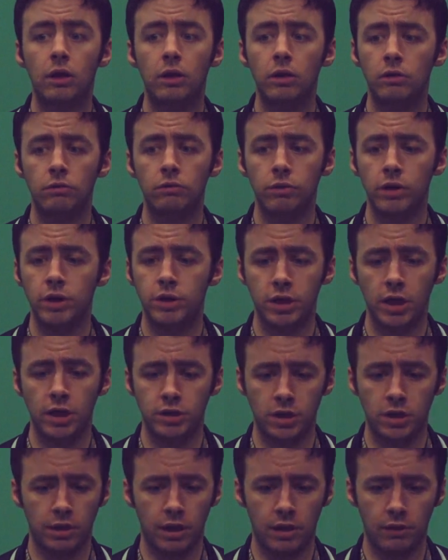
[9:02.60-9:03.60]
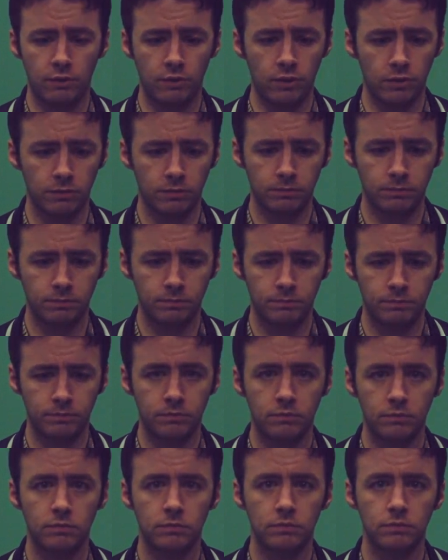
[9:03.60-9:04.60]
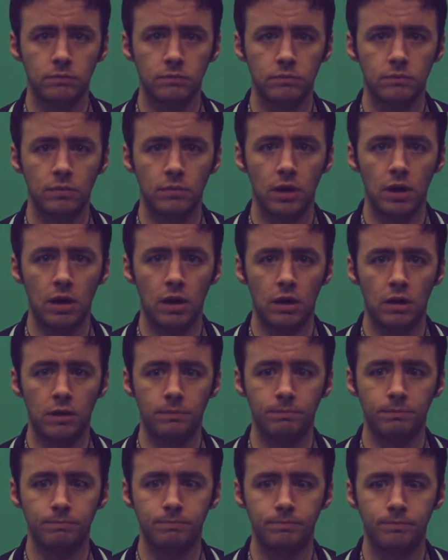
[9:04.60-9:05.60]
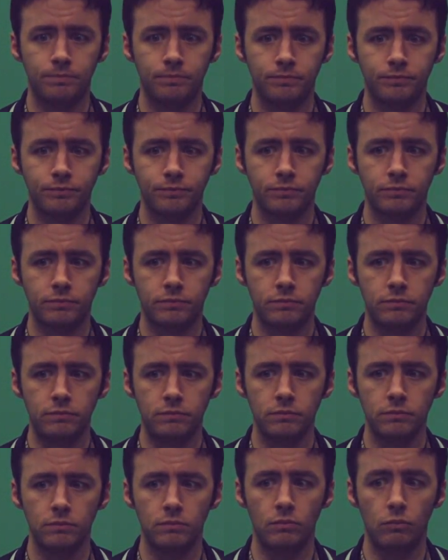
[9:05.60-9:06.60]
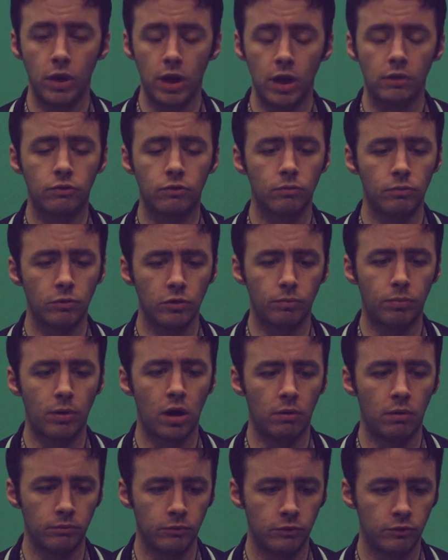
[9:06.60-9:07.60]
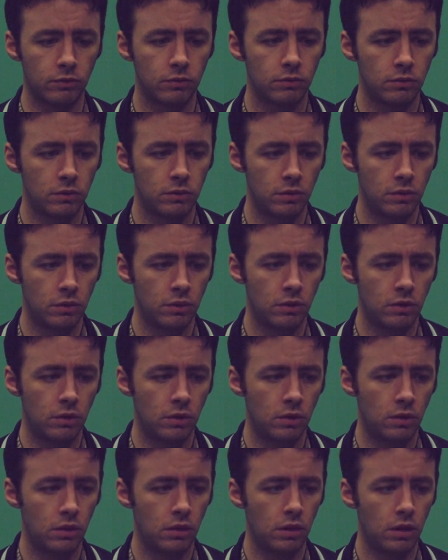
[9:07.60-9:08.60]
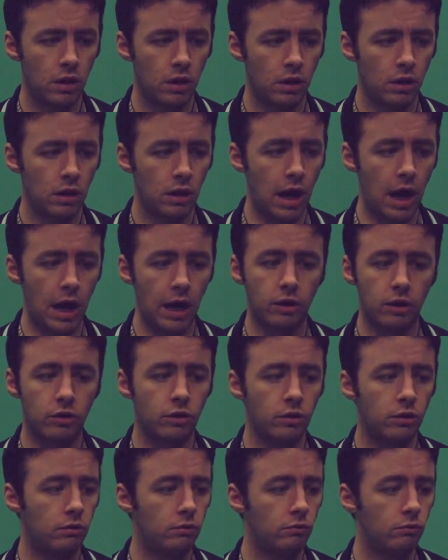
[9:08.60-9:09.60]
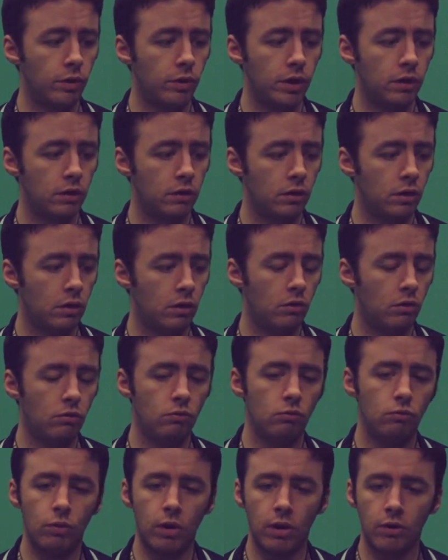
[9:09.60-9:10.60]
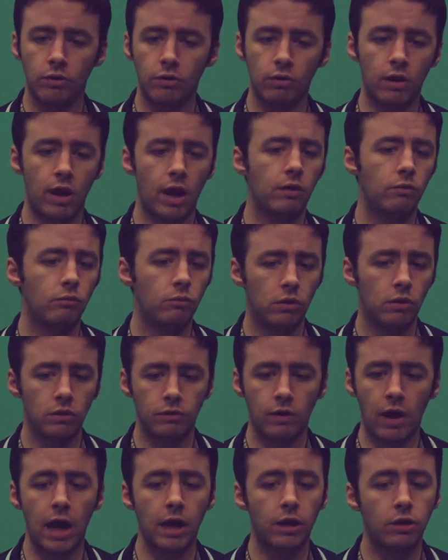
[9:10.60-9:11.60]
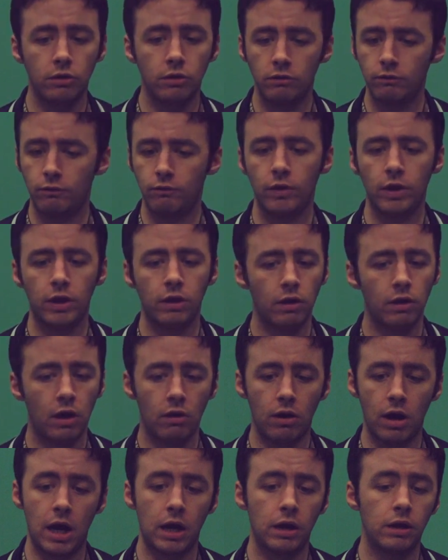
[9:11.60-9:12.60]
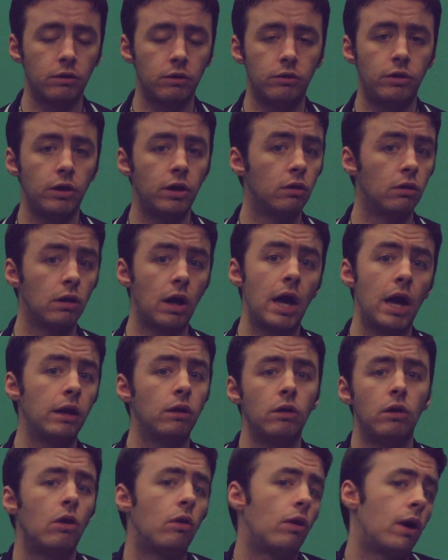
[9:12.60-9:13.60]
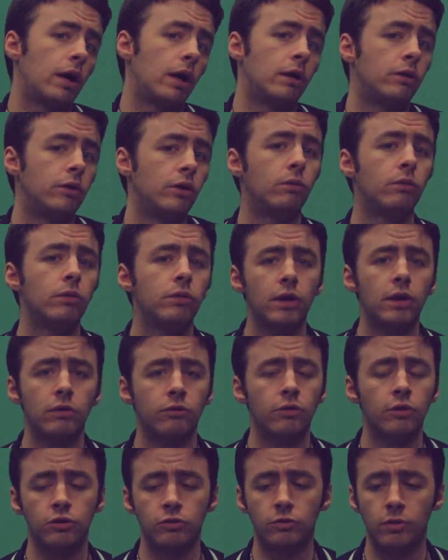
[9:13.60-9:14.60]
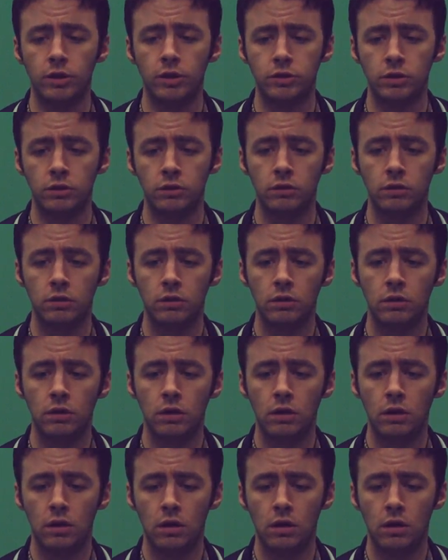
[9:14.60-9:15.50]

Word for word: And I couldn't reach AJ last year. Um, we had some real problems. Uh, I couldn't, we didn't know where the line was. I couldn't figure out how to deal, I didn't know how to deal with that situation.